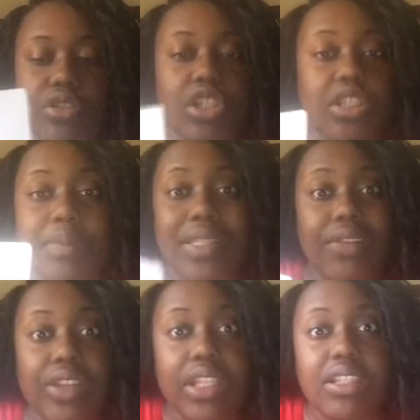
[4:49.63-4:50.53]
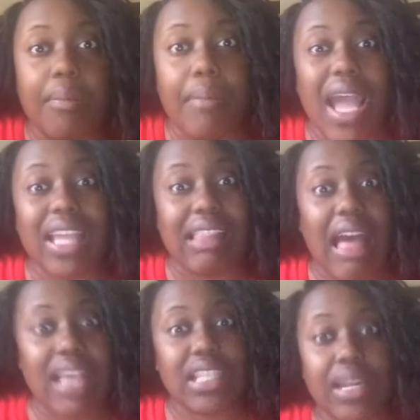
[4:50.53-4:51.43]
just specifically to my
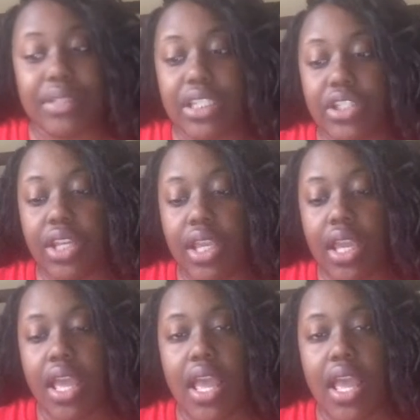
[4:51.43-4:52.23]
class that I'm teaching,